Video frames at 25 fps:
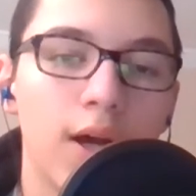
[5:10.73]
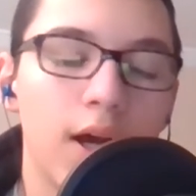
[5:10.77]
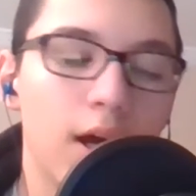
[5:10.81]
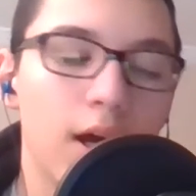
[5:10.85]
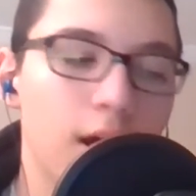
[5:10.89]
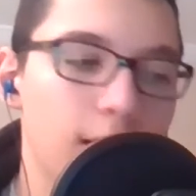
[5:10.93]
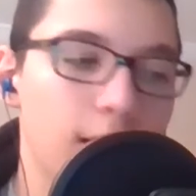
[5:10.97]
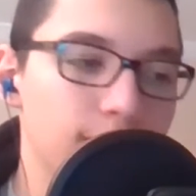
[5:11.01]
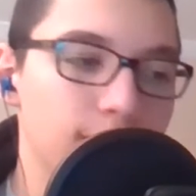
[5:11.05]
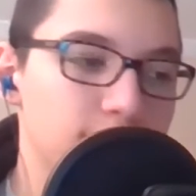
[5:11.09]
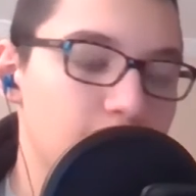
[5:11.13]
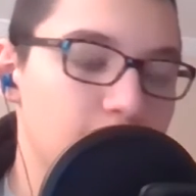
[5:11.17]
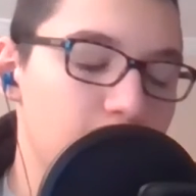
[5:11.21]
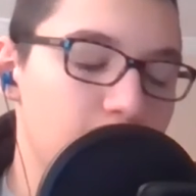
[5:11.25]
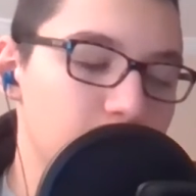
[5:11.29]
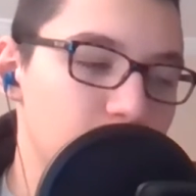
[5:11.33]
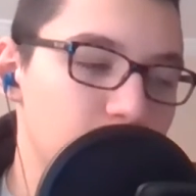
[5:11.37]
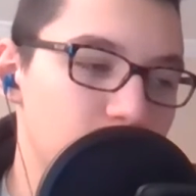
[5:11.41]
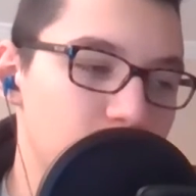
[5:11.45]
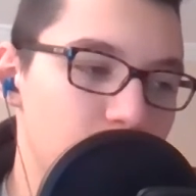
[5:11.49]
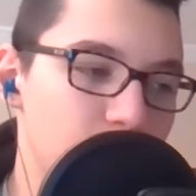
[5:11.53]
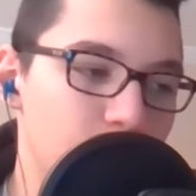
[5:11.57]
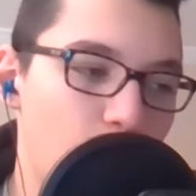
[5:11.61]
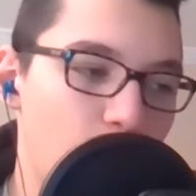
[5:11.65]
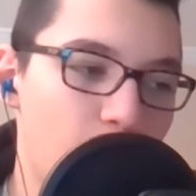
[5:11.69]
um, talk
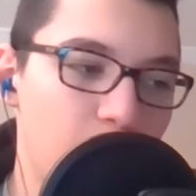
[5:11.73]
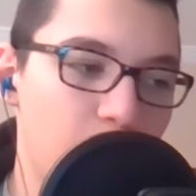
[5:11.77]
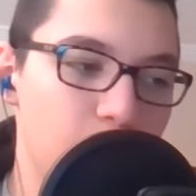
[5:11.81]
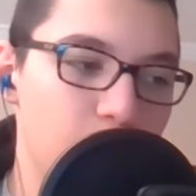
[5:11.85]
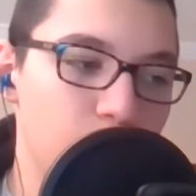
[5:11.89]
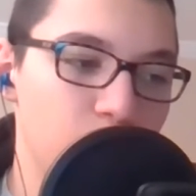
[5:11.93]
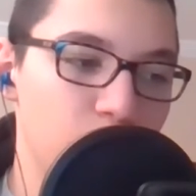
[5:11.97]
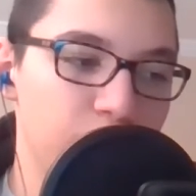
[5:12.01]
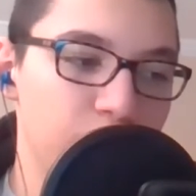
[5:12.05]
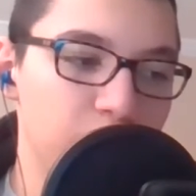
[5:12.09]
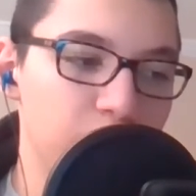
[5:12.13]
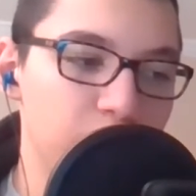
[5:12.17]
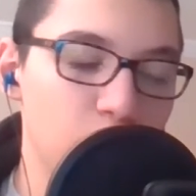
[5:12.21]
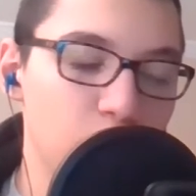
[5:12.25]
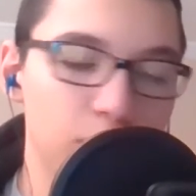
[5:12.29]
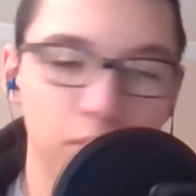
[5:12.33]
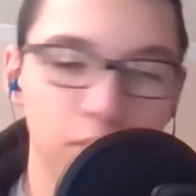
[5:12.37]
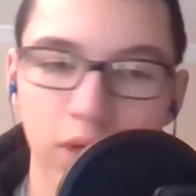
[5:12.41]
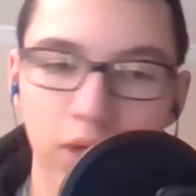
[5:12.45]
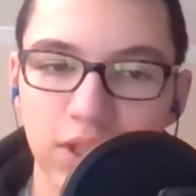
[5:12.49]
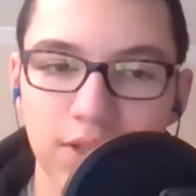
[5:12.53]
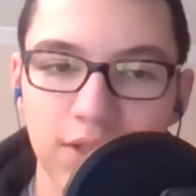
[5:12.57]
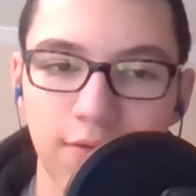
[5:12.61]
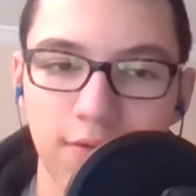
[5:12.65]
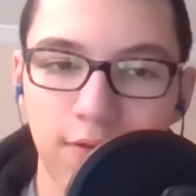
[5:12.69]
to them about moving more
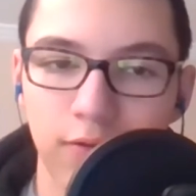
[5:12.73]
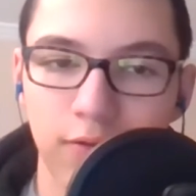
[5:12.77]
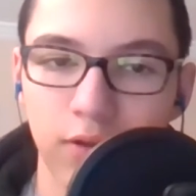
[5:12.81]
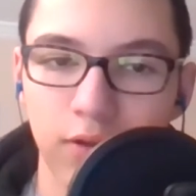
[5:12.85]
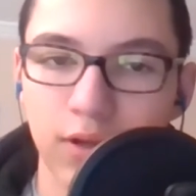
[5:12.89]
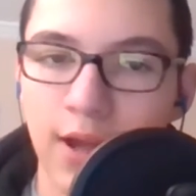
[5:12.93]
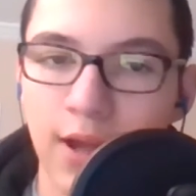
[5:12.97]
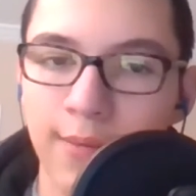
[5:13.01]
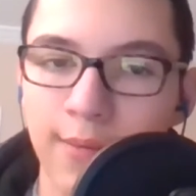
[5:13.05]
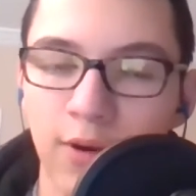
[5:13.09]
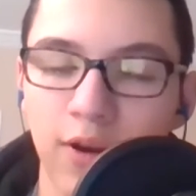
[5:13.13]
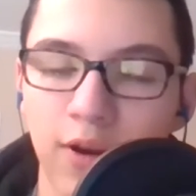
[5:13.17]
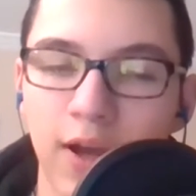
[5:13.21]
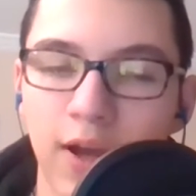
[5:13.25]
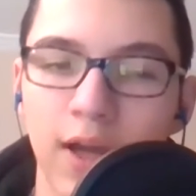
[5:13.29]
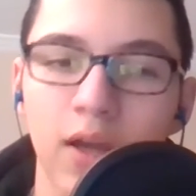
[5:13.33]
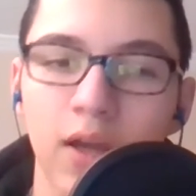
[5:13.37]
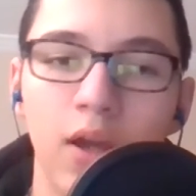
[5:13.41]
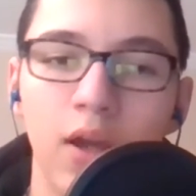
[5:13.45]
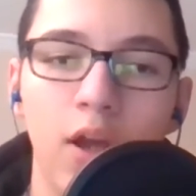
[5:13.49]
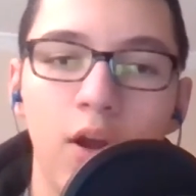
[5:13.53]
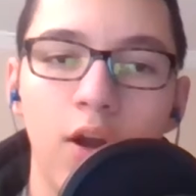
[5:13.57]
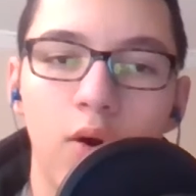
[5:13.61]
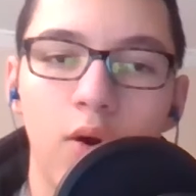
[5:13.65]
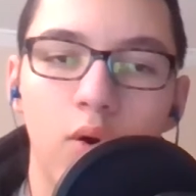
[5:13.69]
progressive if they're democrat
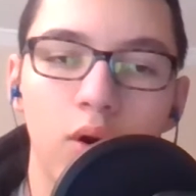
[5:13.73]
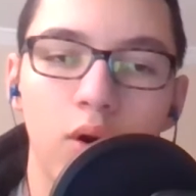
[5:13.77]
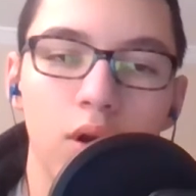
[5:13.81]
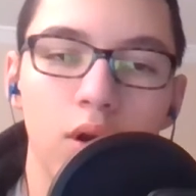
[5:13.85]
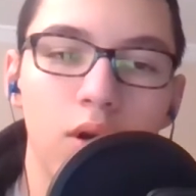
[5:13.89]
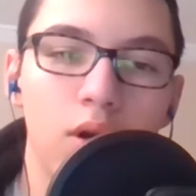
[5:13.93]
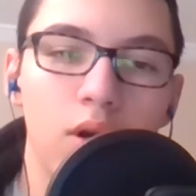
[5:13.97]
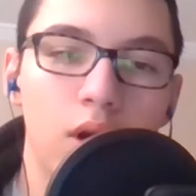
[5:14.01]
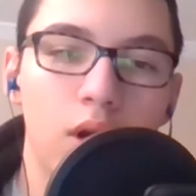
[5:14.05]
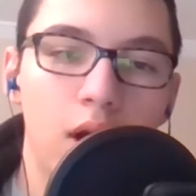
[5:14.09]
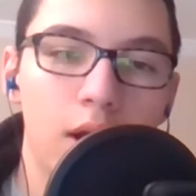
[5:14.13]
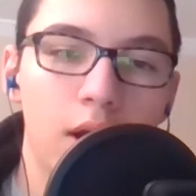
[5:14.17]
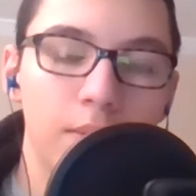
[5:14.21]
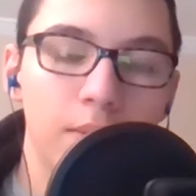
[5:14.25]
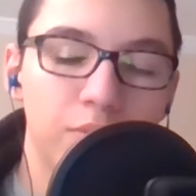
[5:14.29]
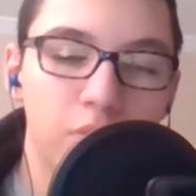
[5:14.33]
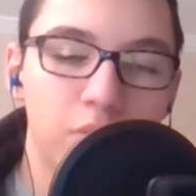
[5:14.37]
or uh,